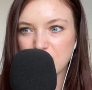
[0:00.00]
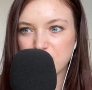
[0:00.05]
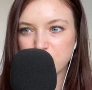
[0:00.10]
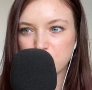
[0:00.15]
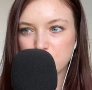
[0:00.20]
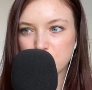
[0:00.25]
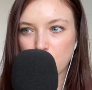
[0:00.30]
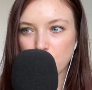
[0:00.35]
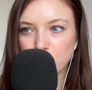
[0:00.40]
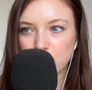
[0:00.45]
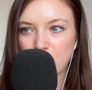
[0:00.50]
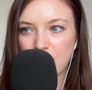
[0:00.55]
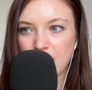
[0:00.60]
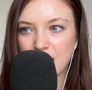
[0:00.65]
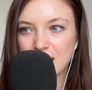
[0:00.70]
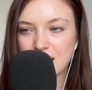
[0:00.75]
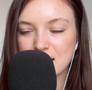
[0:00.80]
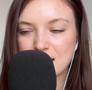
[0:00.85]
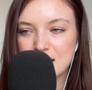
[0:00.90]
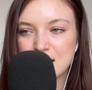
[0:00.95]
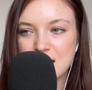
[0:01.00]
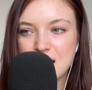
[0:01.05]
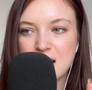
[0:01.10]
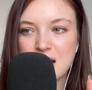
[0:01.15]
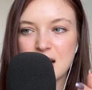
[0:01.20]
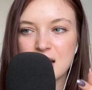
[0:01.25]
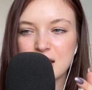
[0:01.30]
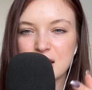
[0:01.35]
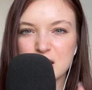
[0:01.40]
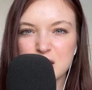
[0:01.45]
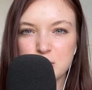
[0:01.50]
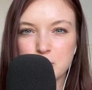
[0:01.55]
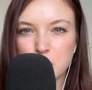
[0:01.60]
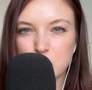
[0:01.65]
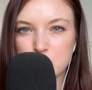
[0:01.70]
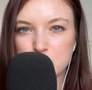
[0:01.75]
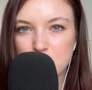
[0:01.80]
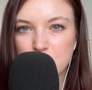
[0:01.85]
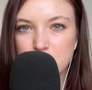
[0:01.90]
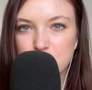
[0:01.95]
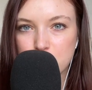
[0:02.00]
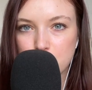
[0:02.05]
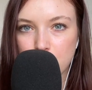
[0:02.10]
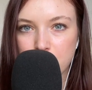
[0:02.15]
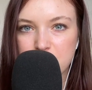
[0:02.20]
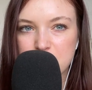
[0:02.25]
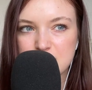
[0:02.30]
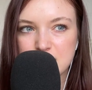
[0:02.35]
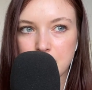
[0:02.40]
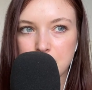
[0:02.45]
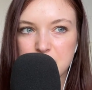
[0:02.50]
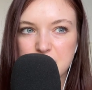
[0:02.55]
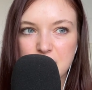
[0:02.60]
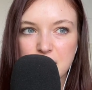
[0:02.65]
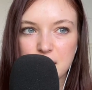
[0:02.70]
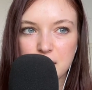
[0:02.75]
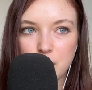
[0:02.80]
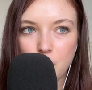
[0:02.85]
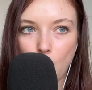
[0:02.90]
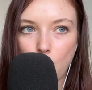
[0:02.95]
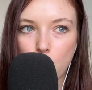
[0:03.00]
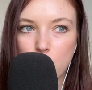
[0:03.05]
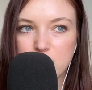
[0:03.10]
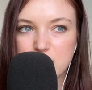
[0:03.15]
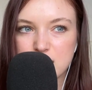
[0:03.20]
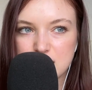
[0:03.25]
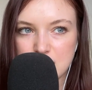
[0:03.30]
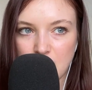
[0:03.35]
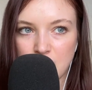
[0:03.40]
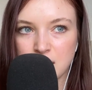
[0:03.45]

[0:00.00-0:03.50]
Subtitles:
If you don't like this person doing something, go and tell